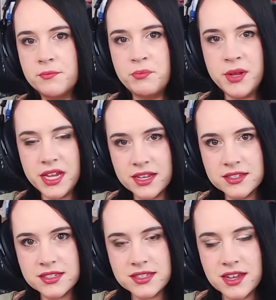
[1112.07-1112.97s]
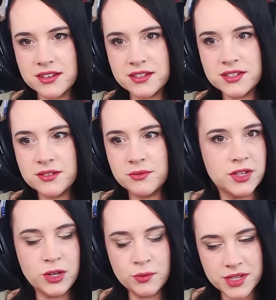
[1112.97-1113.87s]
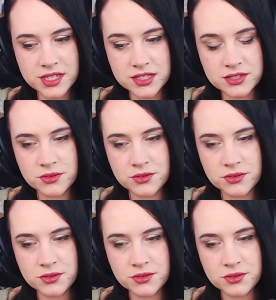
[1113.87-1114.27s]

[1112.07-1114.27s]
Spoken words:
beings that humans or